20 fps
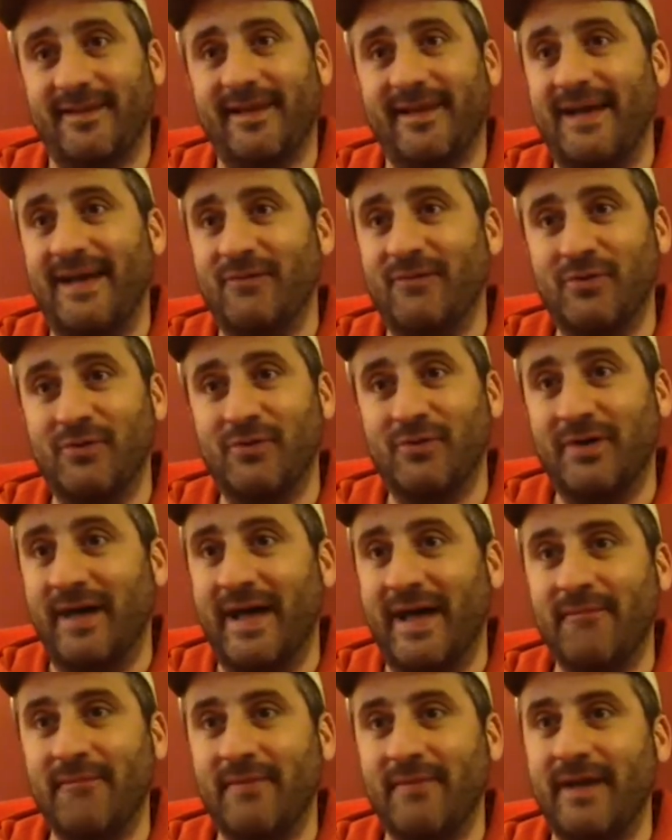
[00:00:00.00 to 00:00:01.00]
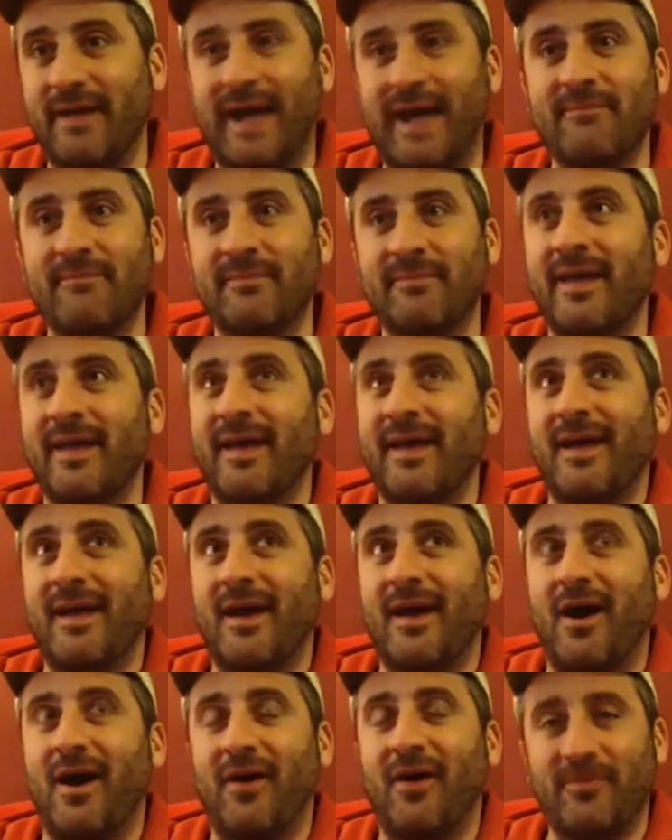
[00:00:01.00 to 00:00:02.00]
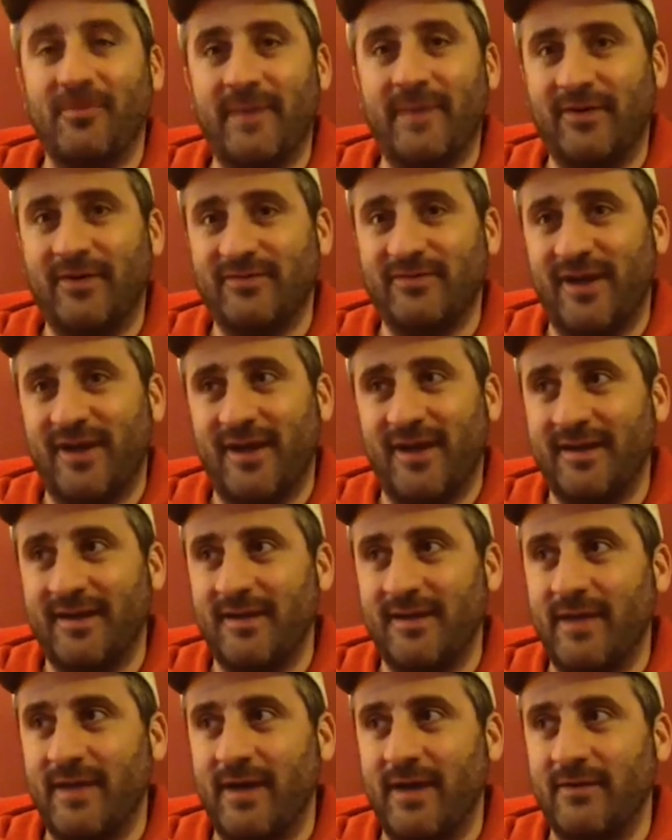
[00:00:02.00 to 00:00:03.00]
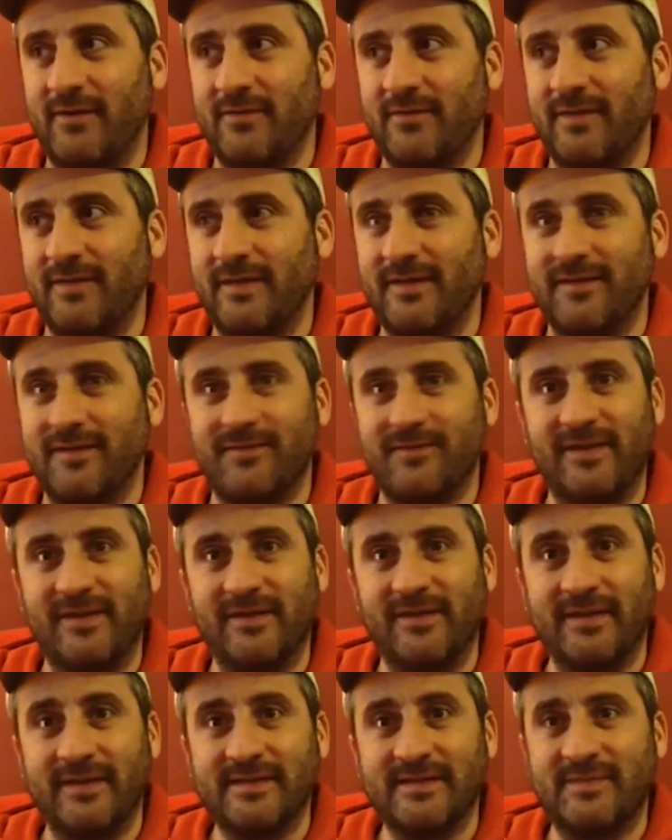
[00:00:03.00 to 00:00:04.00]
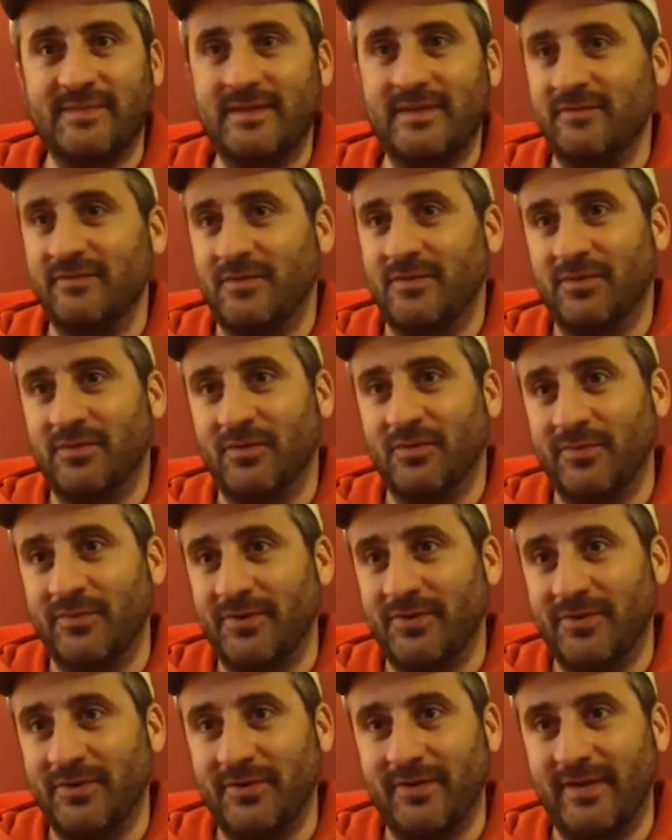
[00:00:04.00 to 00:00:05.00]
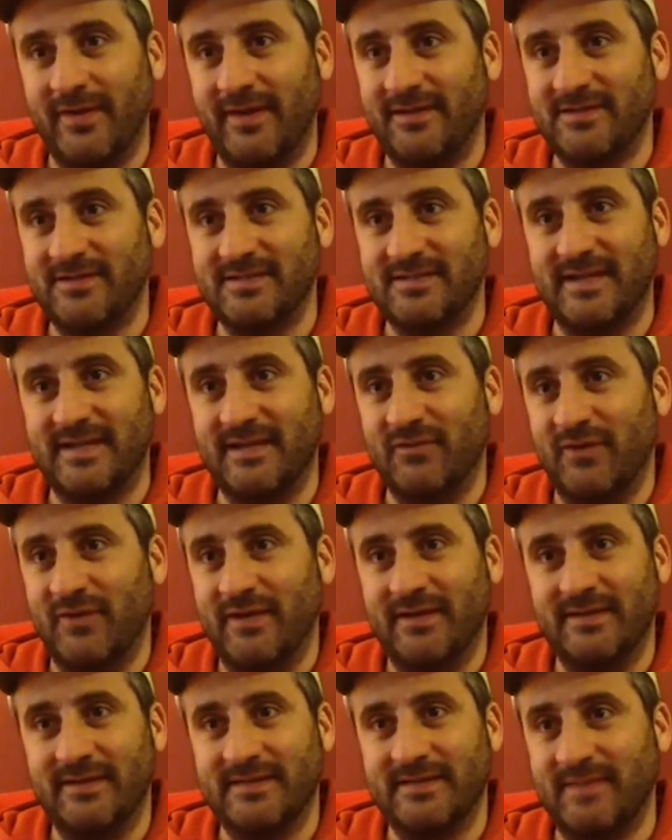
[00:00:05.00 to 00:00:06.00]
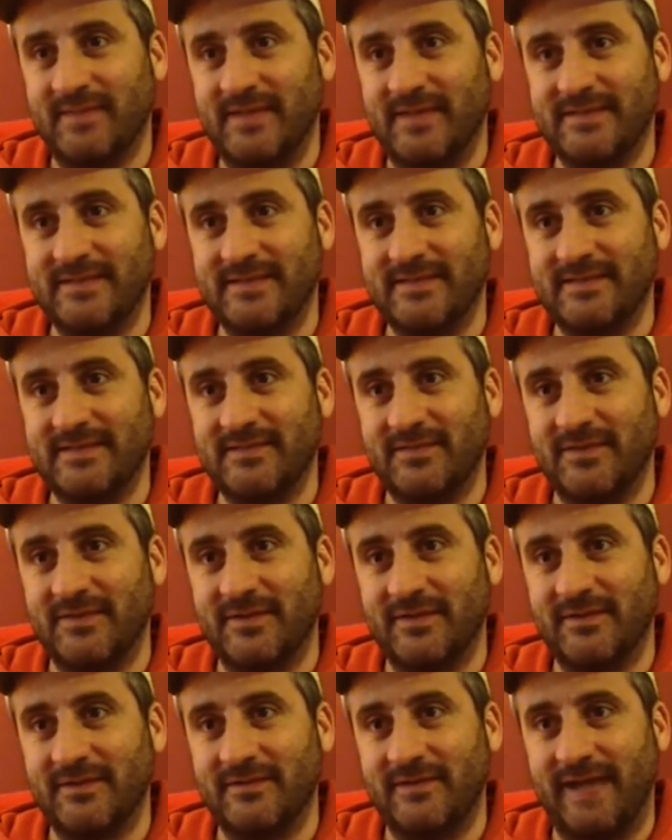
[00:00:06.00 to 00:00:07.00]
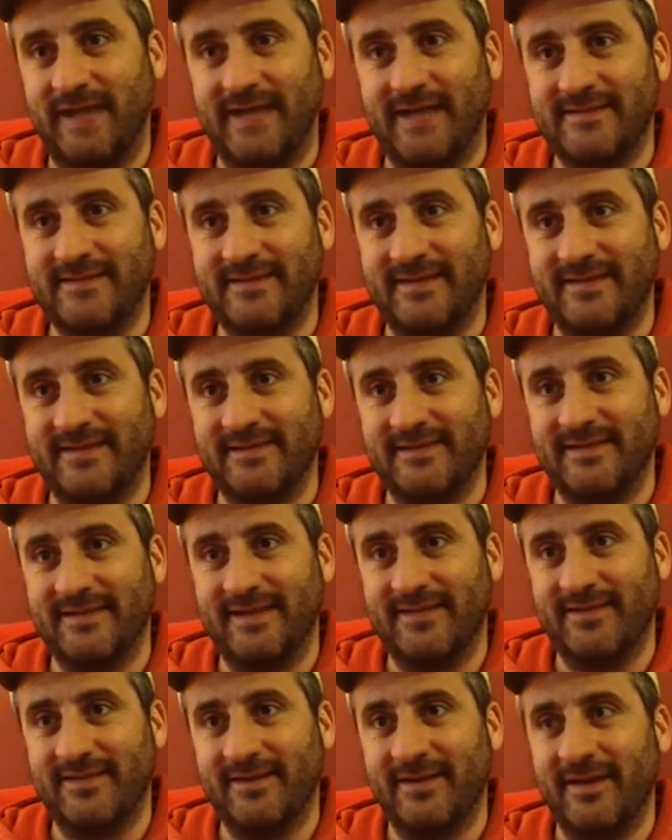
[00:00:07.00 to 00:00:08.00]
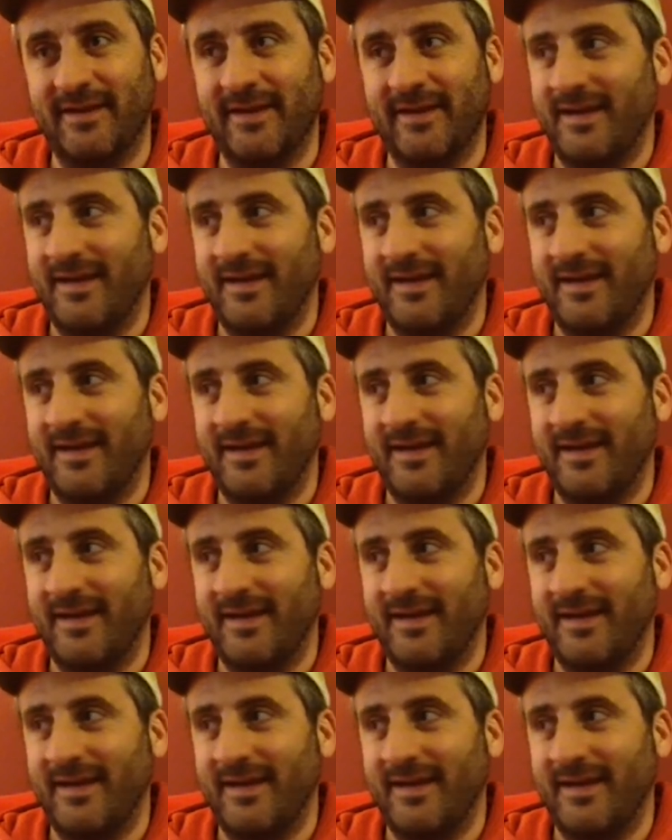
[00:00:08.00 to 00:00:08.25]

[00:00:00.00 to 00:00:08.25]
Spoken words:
I will. I'm all about talking about like feelings, being vulnerable, and just like creating spaces for dads to get together.